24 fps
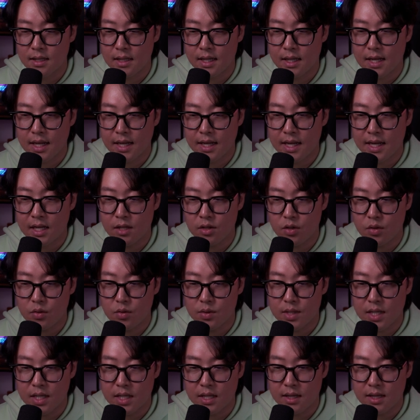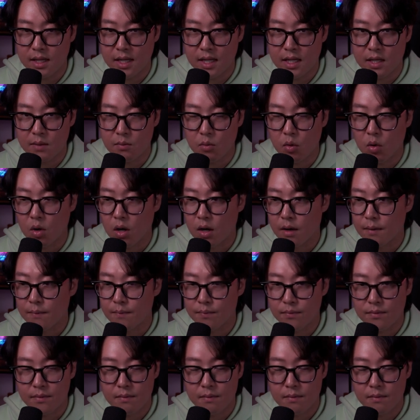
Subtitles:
and I can't use anything anymore.